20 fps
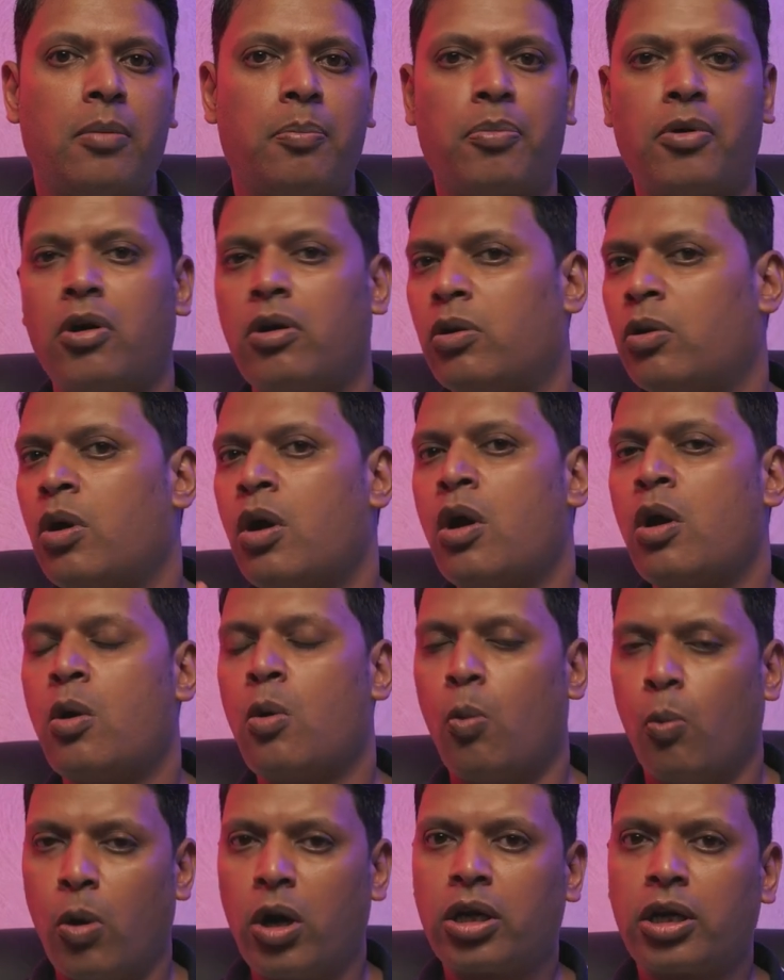upon
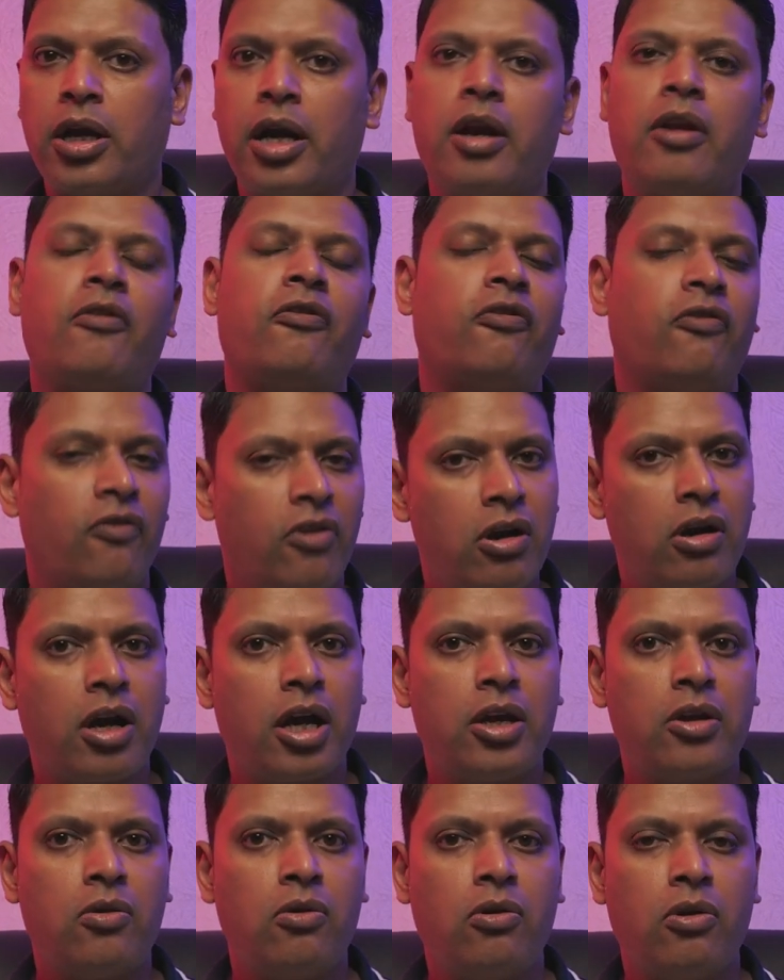what kind of work
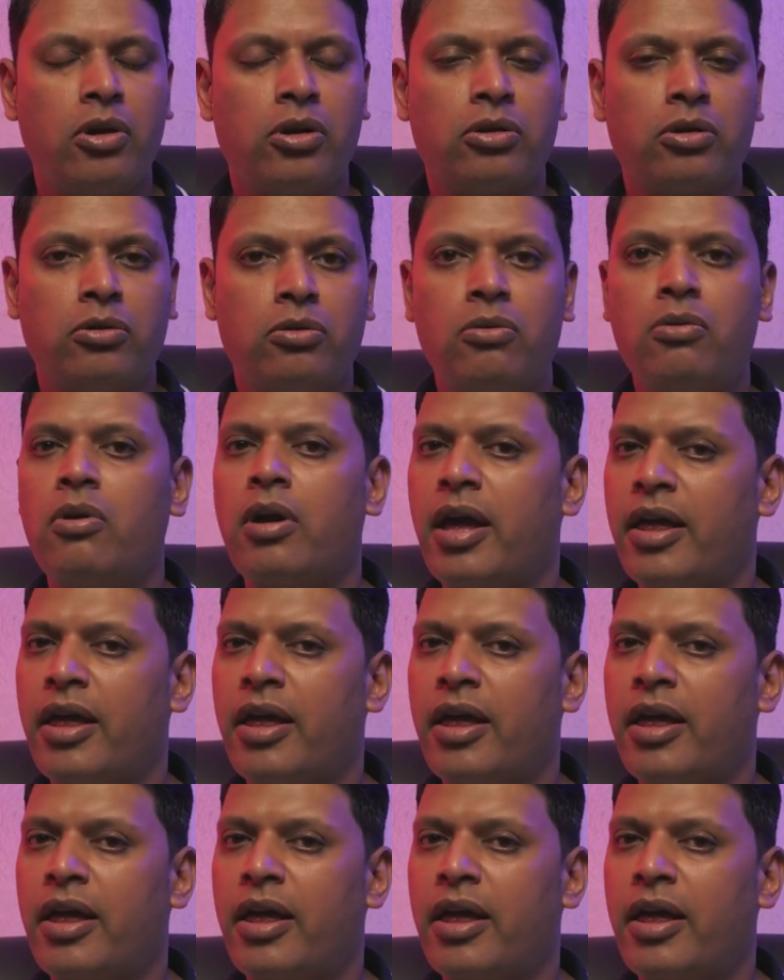are you going to do,